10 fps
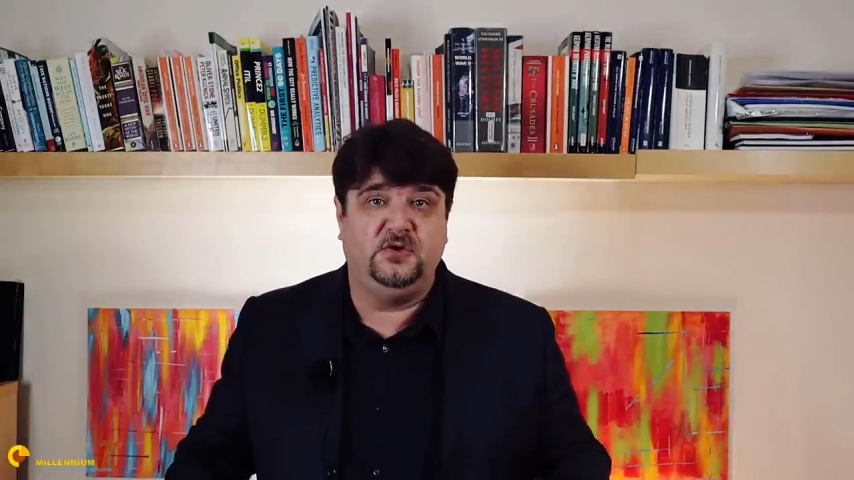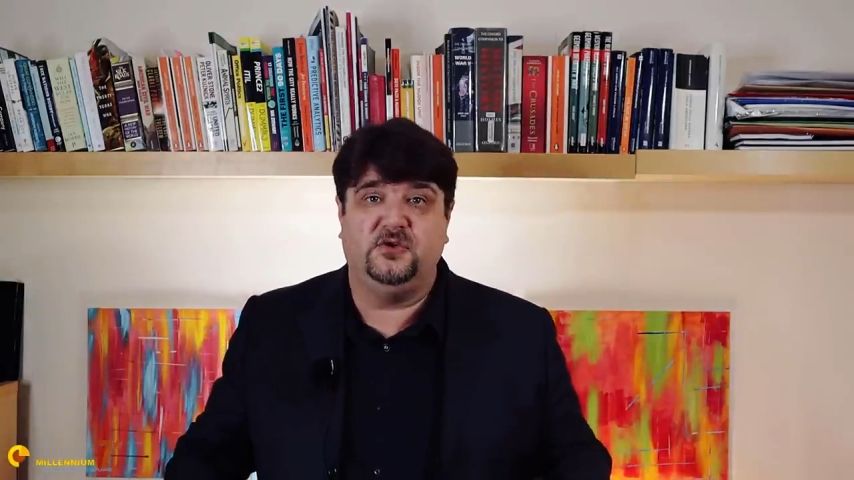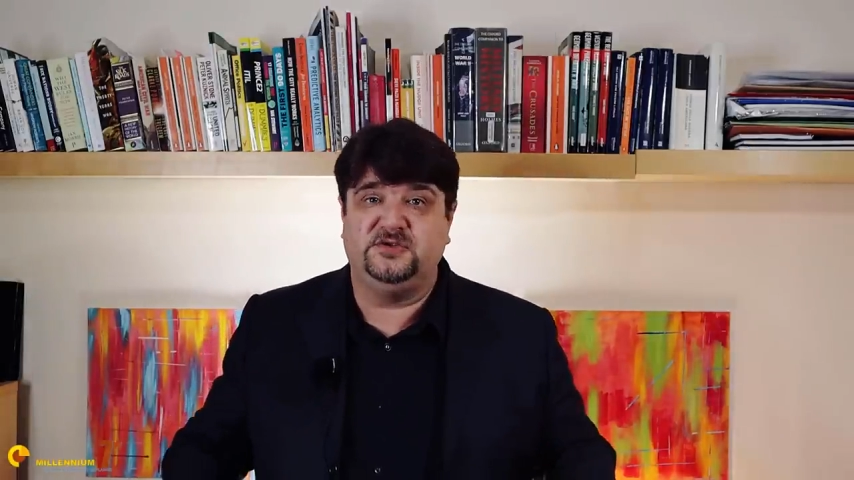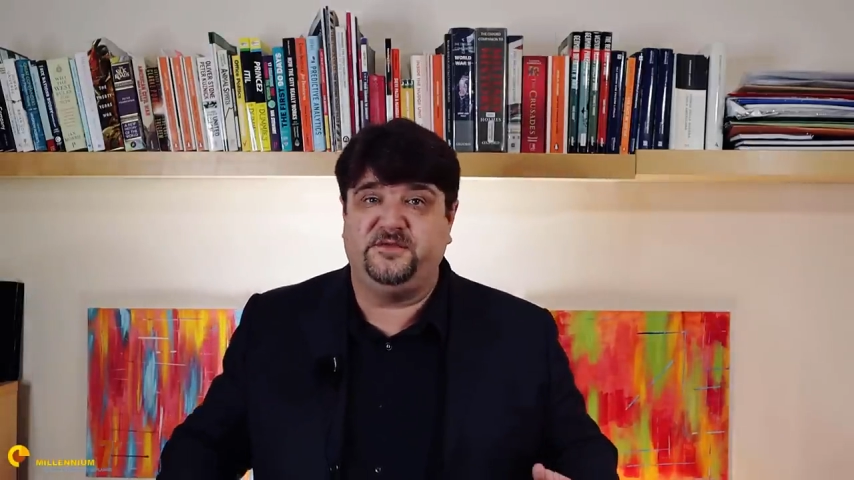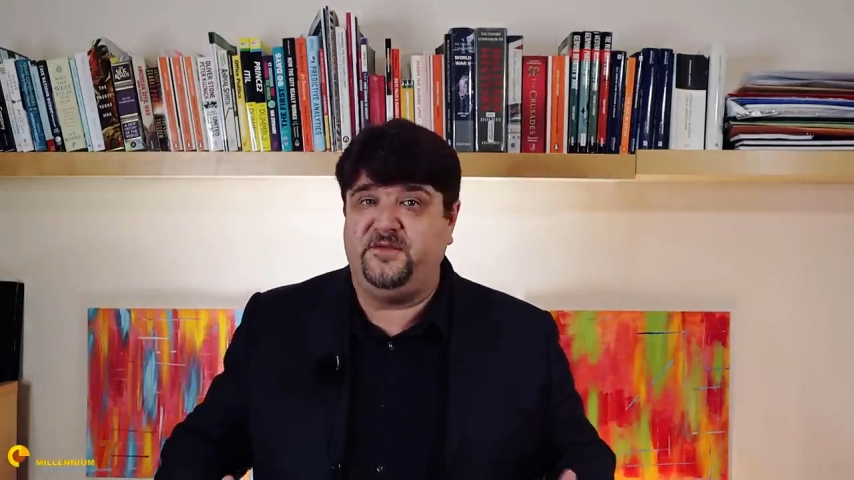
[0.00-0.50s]

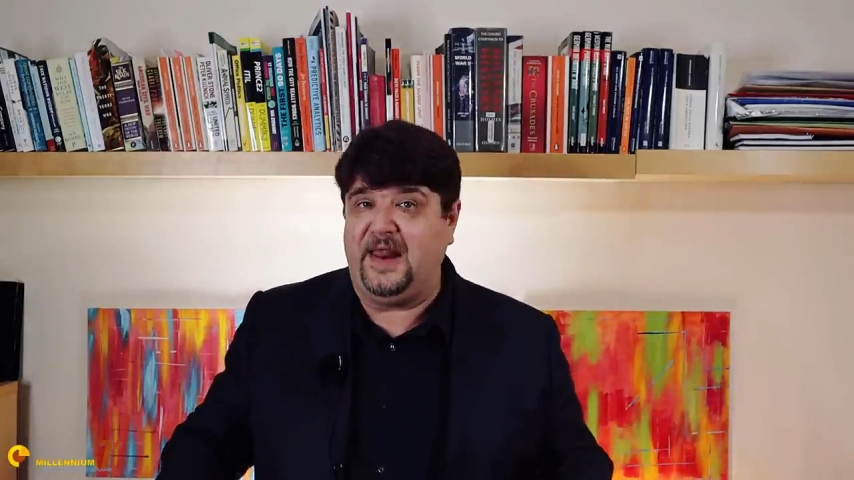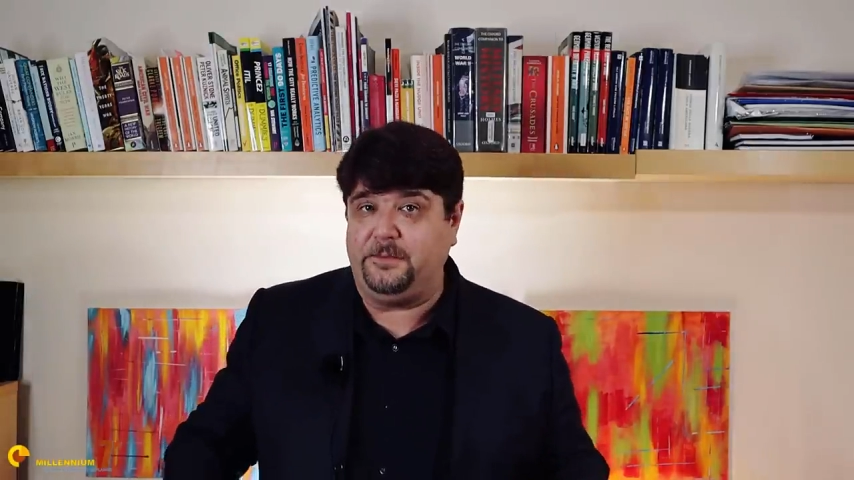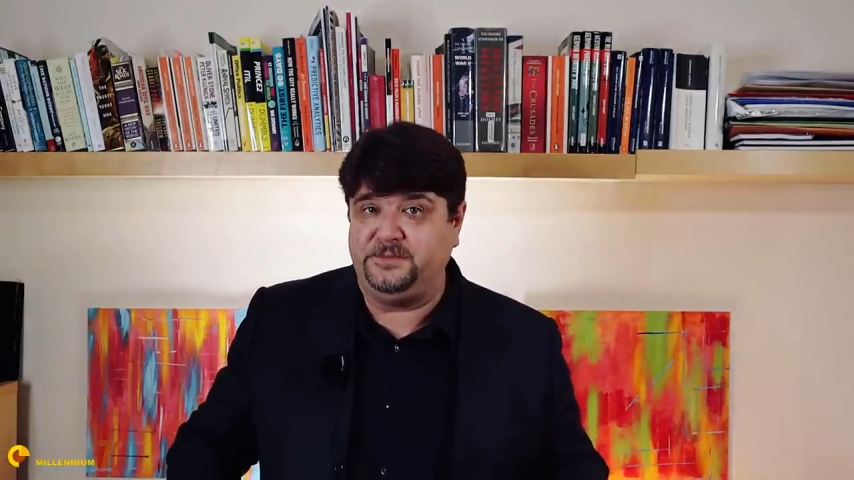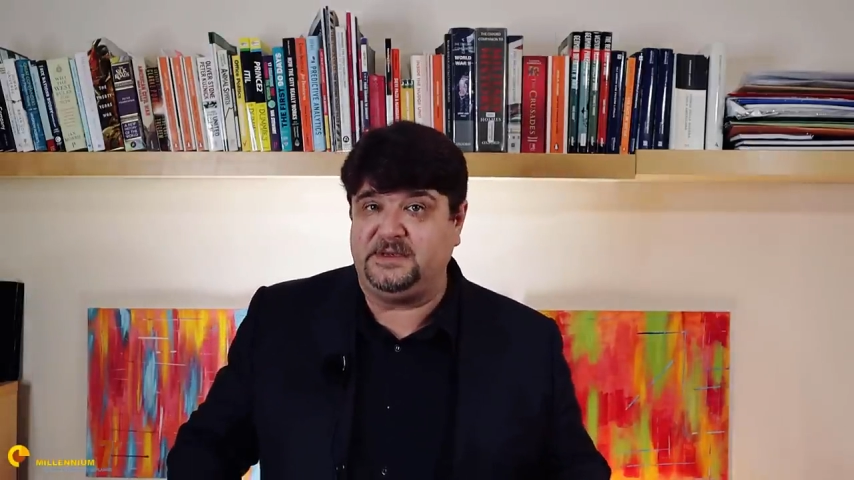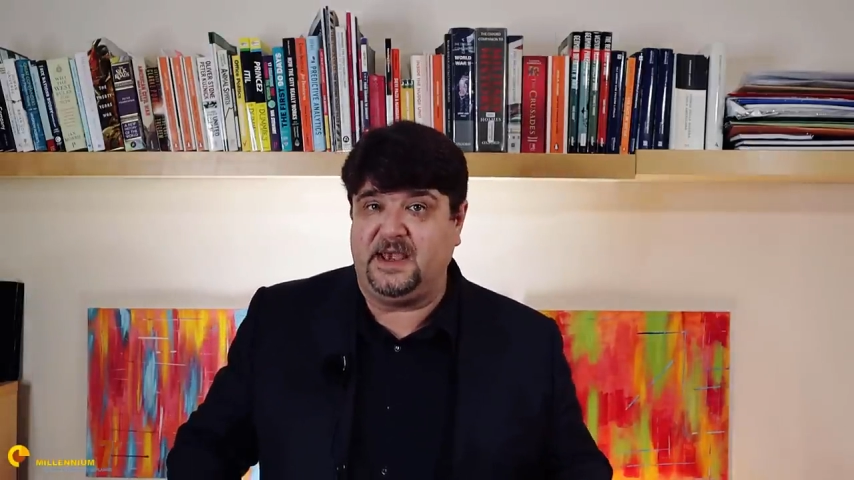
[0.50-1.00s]
those
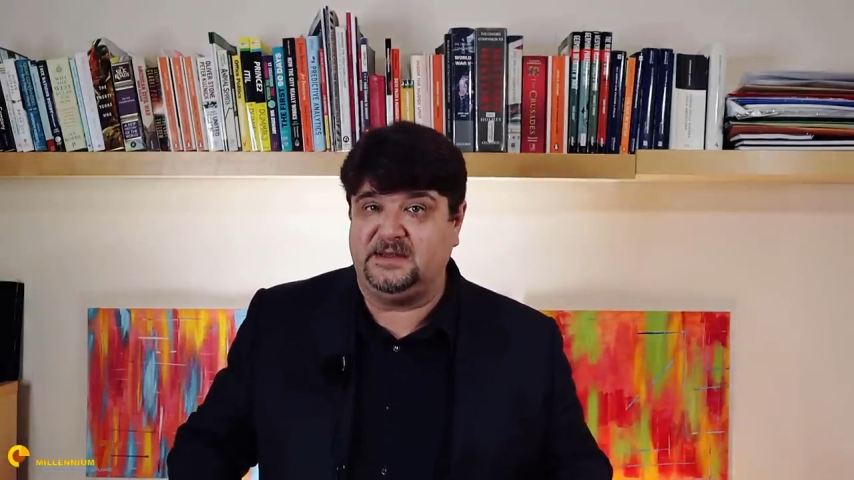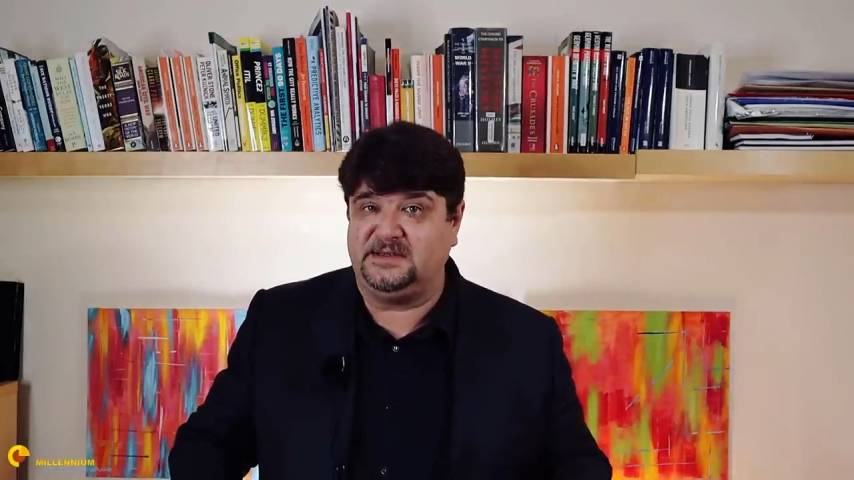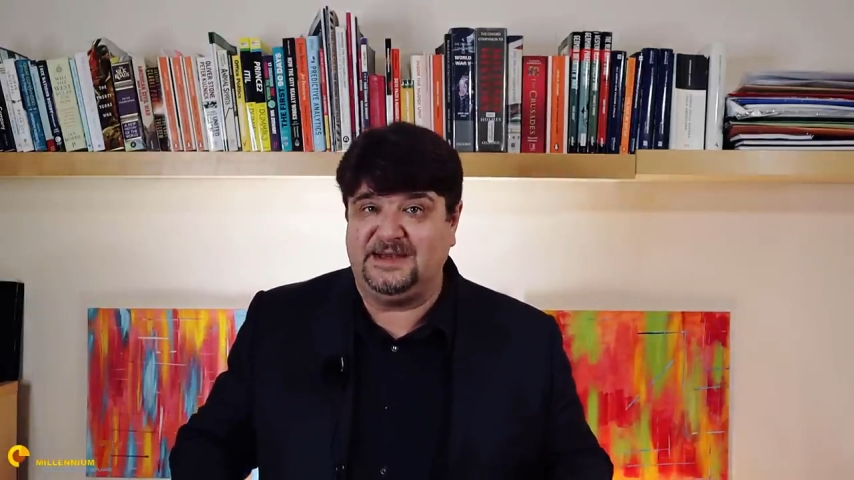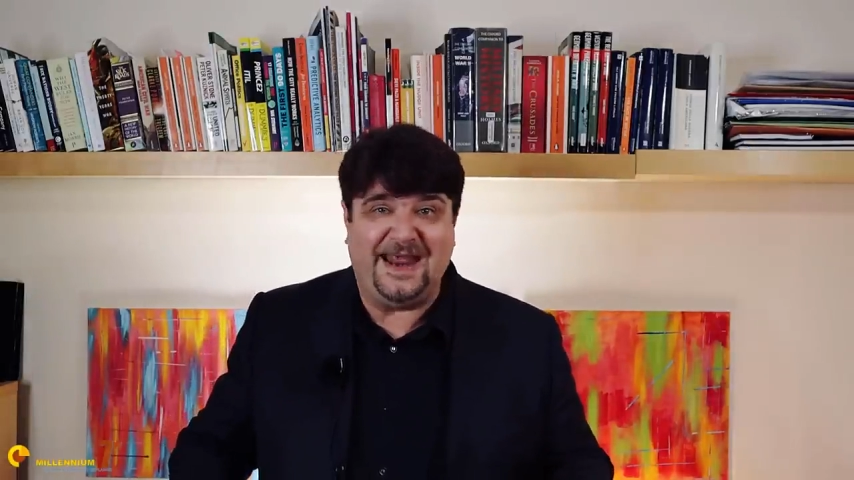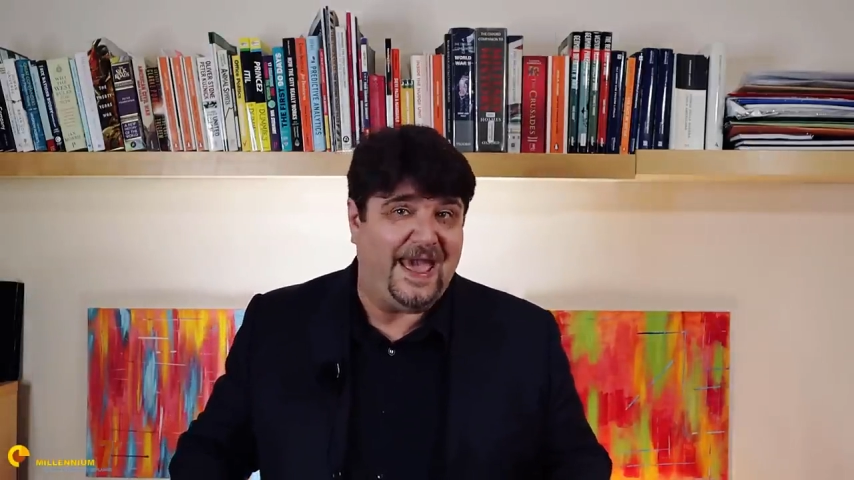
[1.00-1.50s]
flaps and
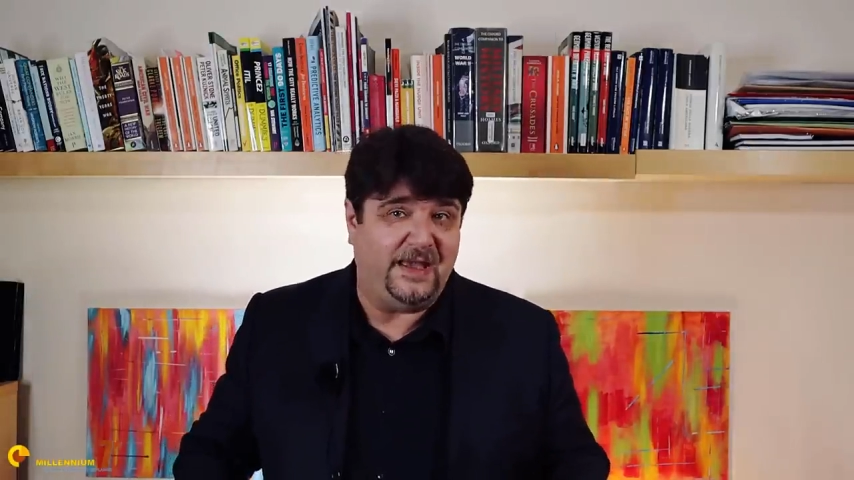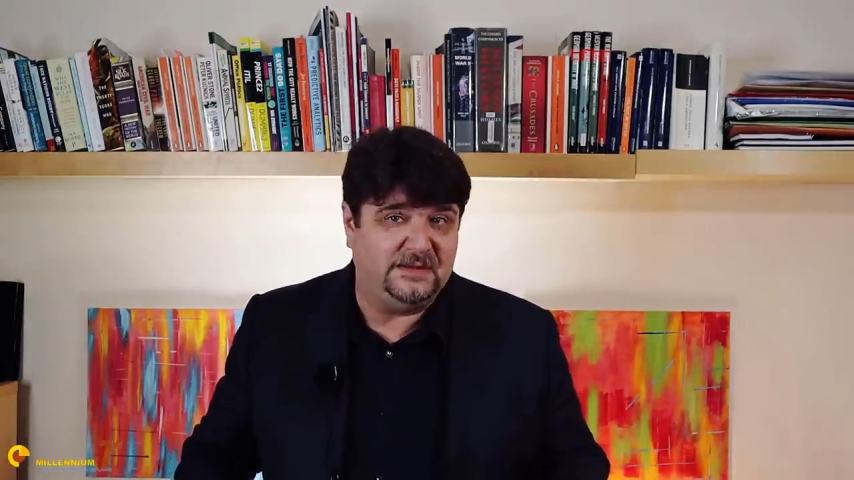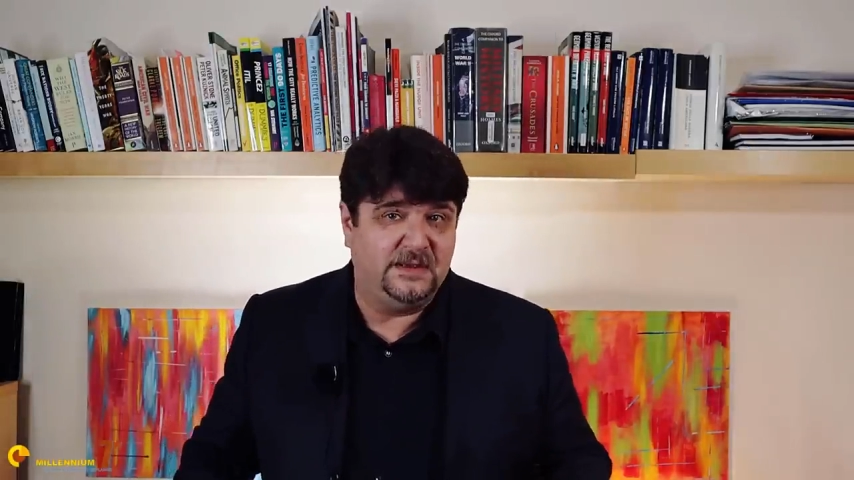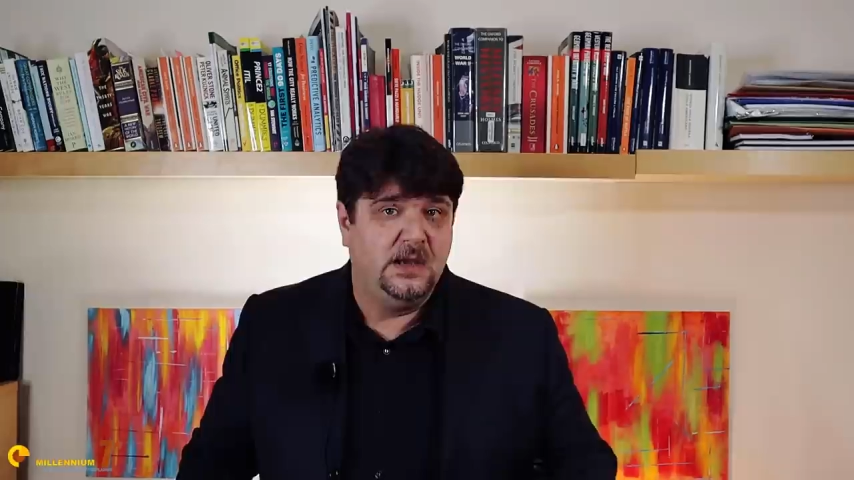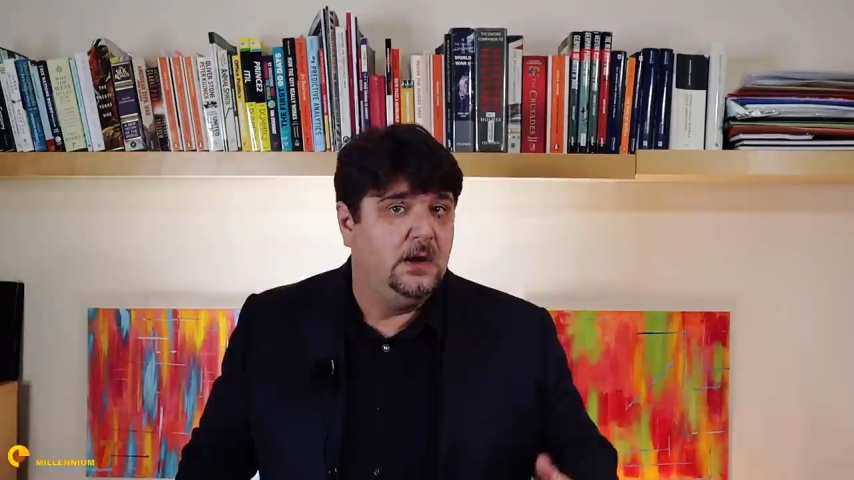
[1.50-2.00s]
slats